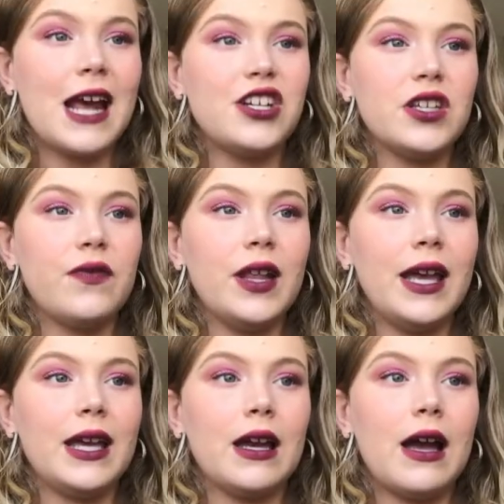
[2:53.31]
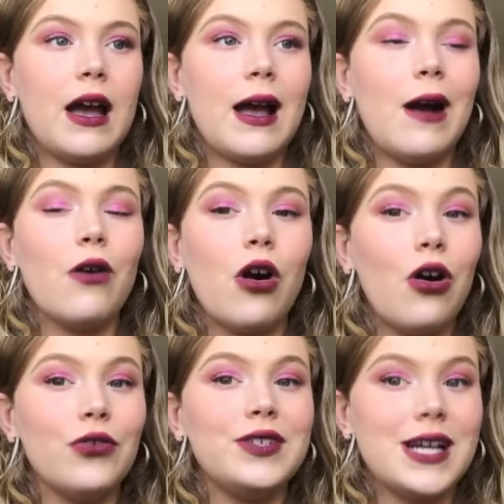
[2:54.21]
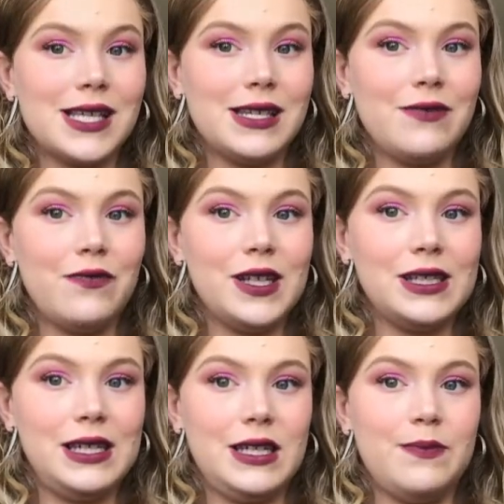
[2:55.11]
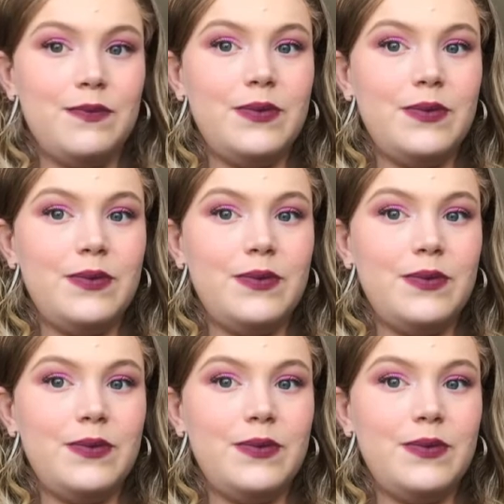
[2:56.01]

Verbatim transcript: I just feel like alcohol doesn't really need to